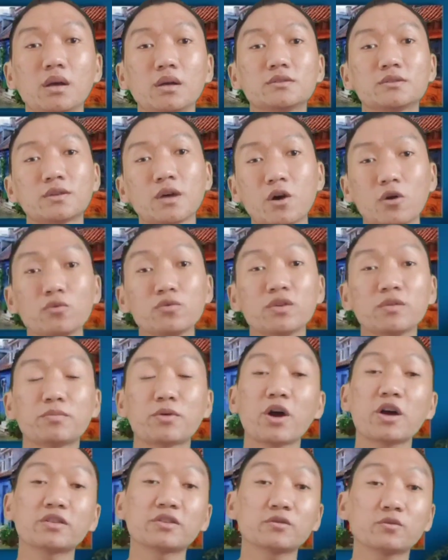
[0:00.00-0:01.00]
So the
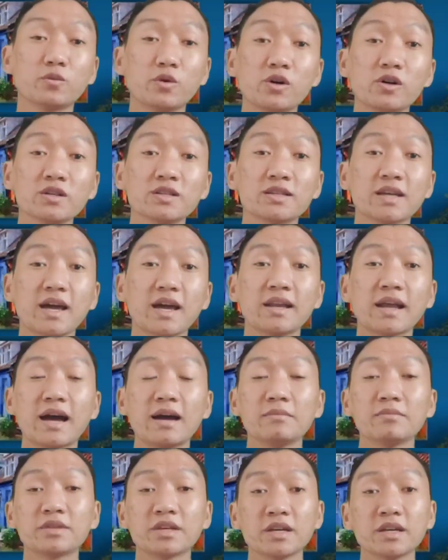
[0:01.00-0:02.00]
product works, and
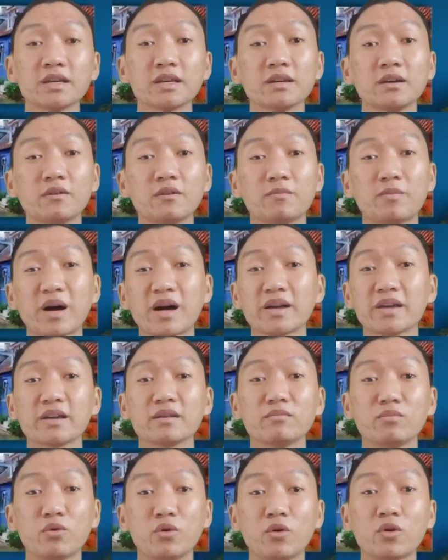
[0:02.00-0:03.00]
I'm thinking of buying
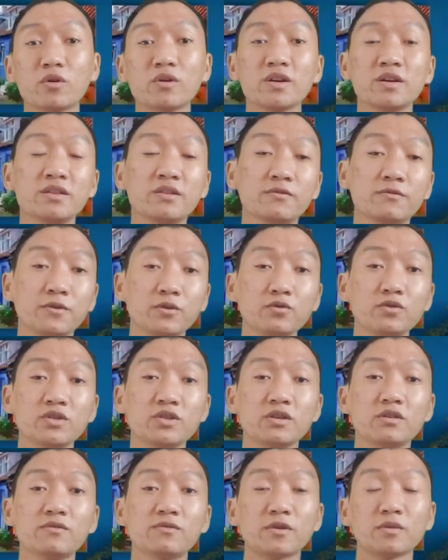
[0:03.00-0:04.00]
more in the
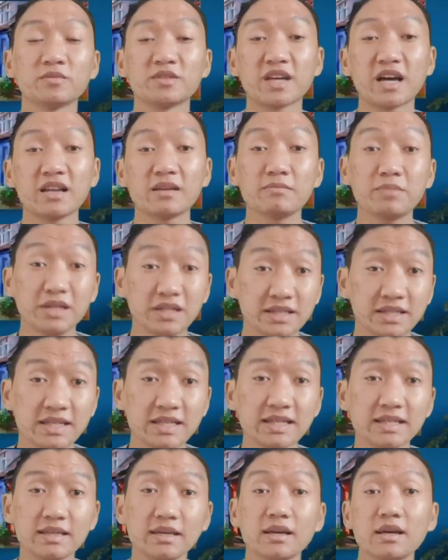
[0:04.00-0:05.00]
future from
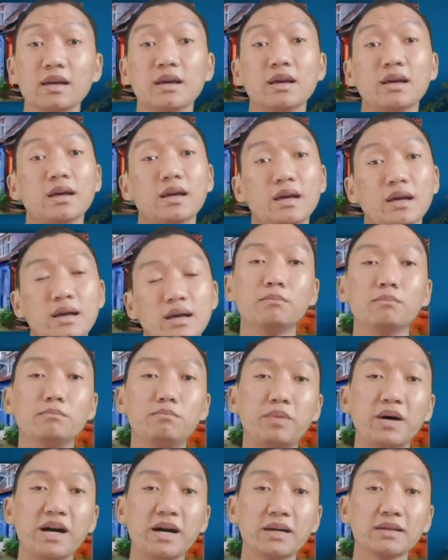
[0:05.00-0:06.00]
Zala.Bt.
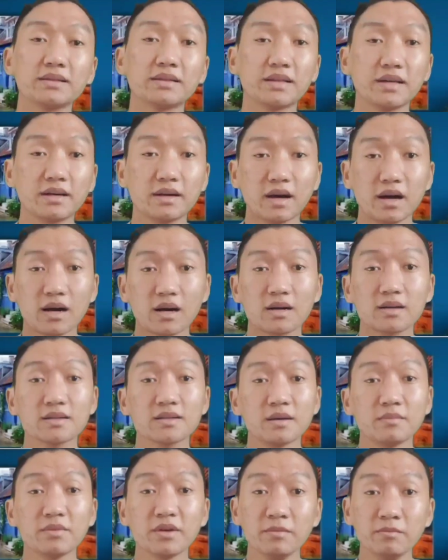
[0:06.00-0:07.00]
But there are
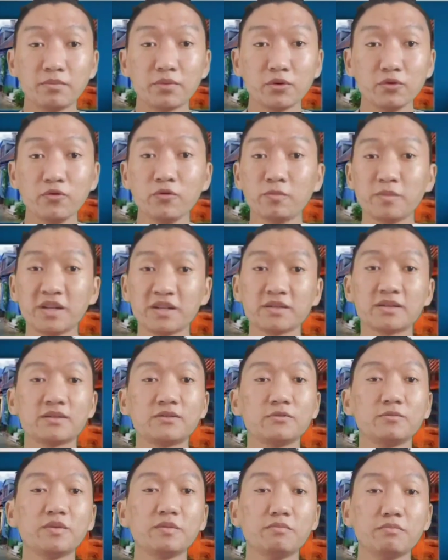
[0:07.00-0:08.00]
some improvements
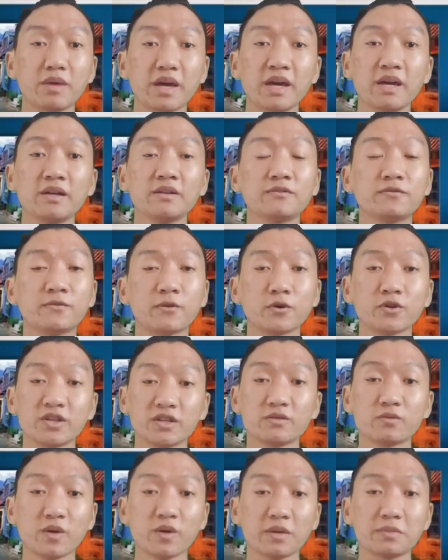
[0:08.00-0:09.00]
to be made for
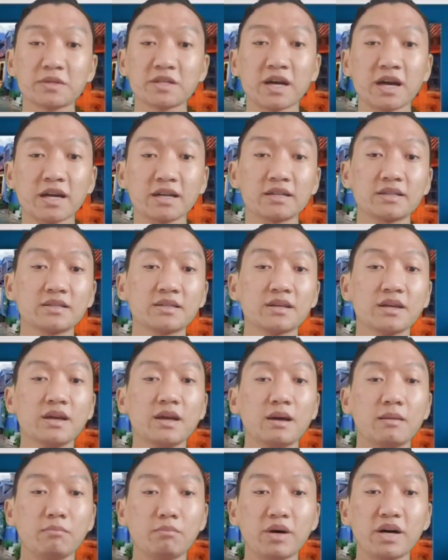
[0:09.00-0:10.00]
this website.
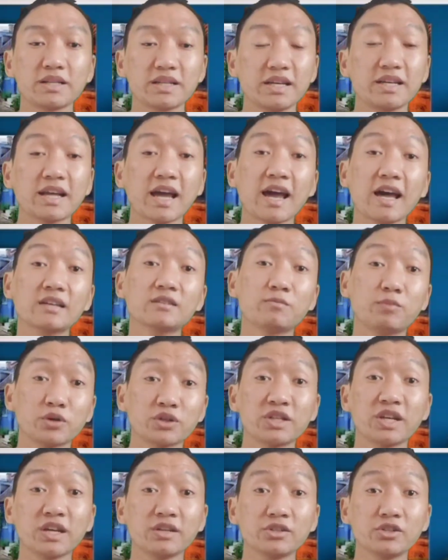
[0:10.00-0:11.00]
But it has
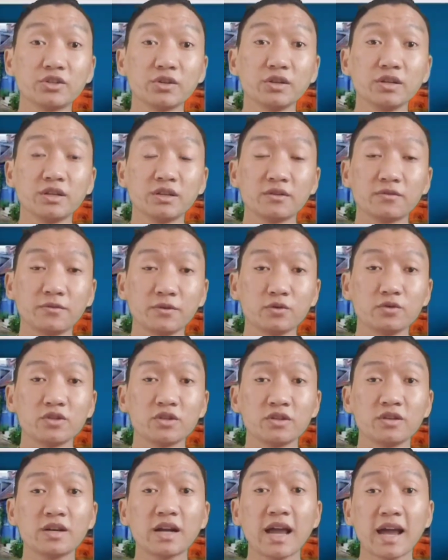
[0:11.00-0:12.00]
potential in the
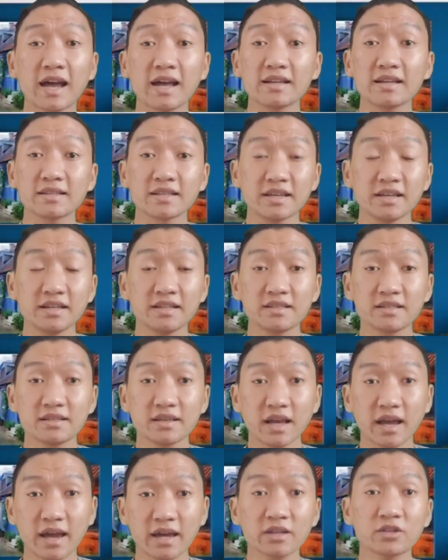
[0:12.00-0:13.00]
future, as
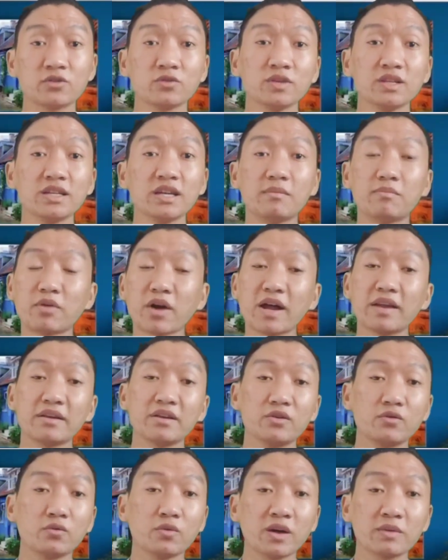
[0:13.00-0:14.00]
it's actually a brand
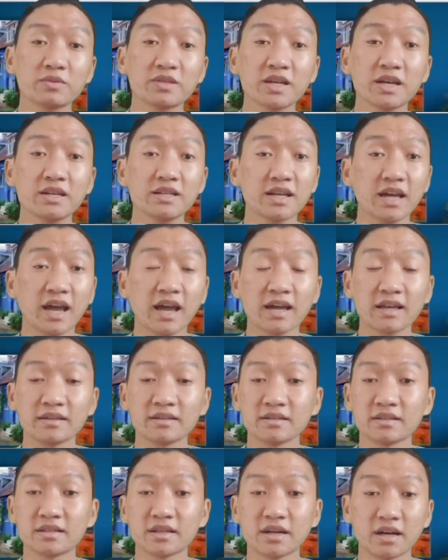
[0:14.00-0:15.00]
new website
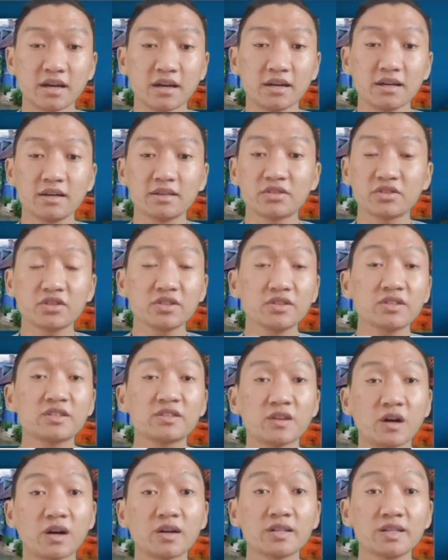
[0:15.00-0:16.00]
and it's just
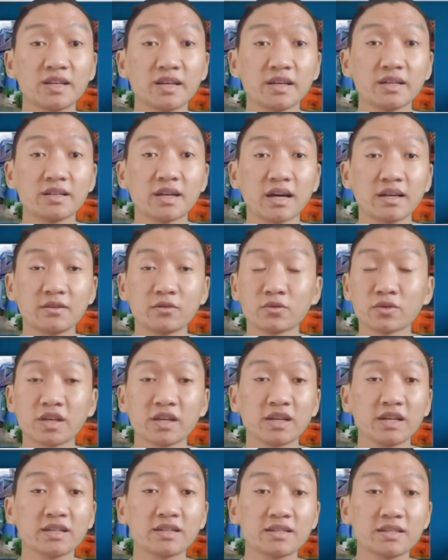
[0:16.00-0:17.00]
started. I don't
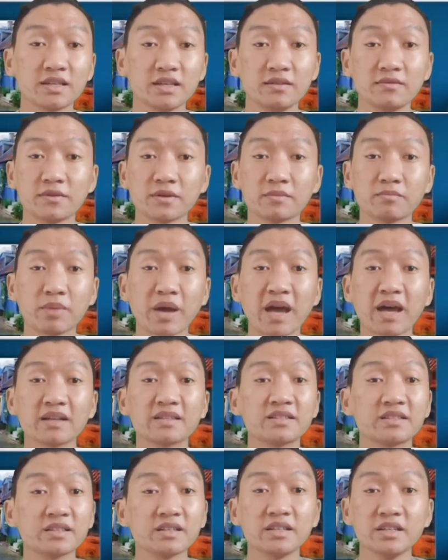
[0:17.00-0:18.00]
think it's even
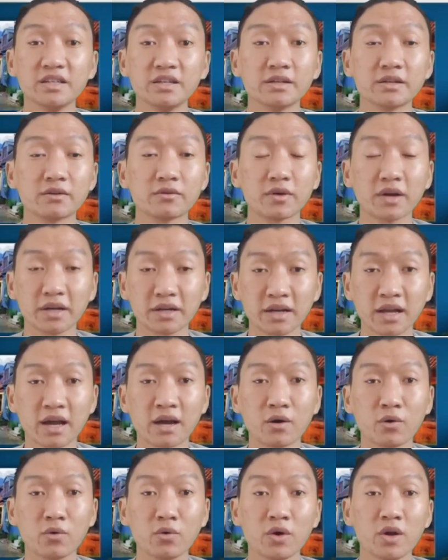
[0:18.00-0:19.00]
past a year right
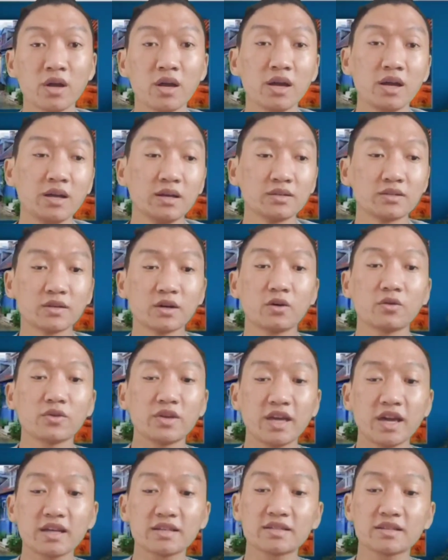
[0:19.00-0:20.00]
now. So
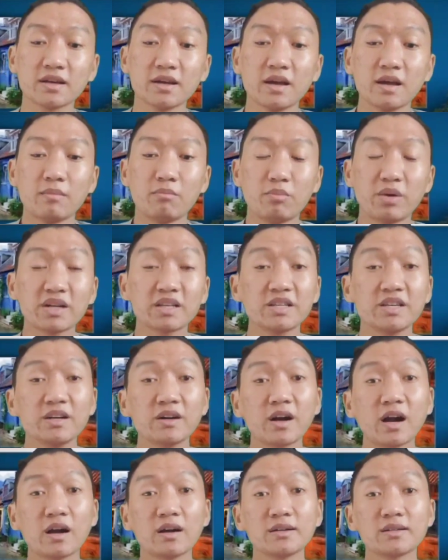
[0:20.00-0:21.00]
yes, but here
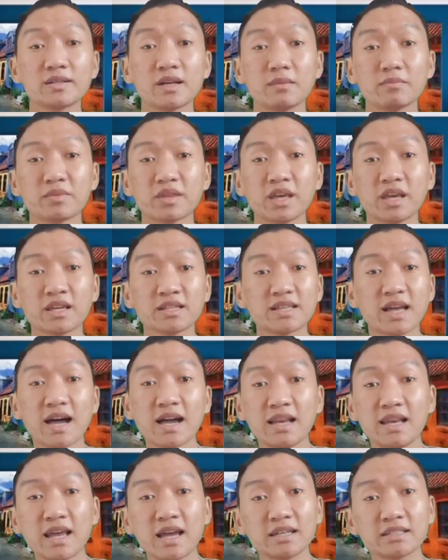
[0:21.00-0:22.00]
are some things
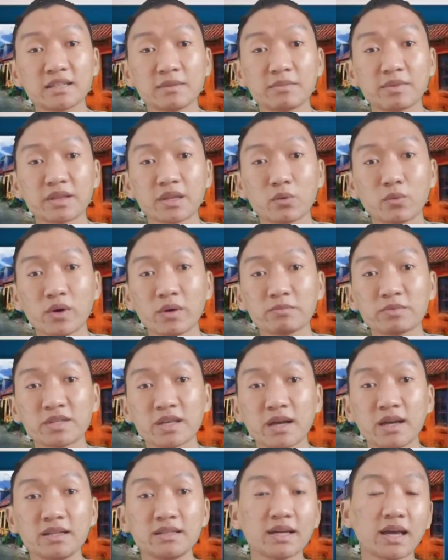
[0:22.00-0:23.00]
I liked about the
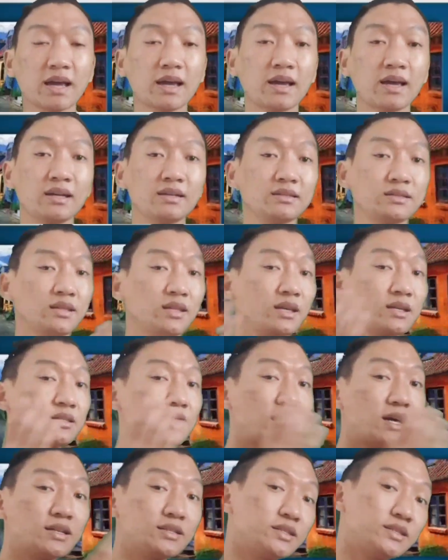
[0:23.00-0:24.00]
website and things
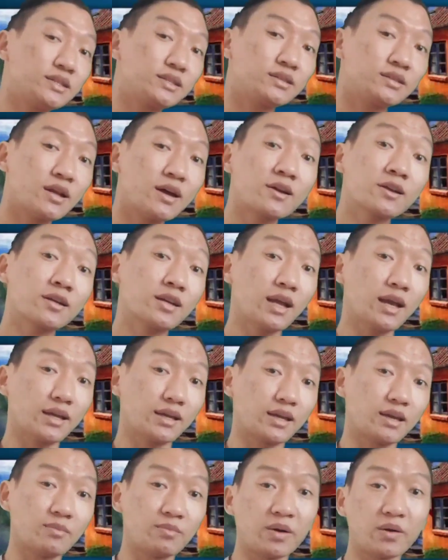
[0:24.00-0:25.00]
I did not
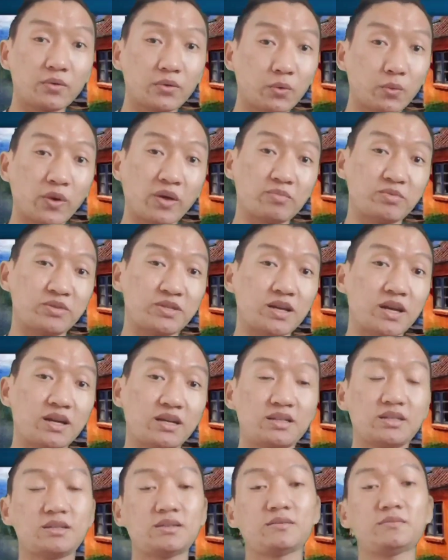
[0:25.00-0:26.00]
like about the
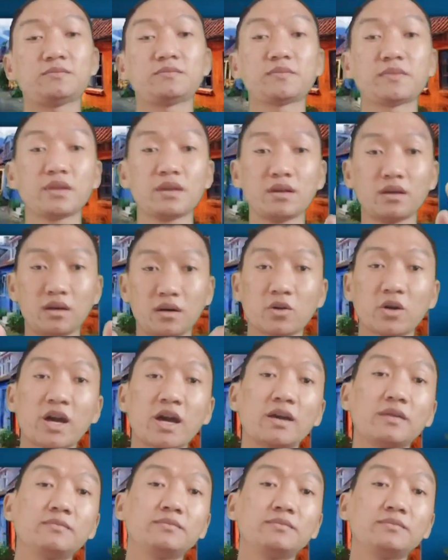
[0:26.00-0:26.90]
website. Okay,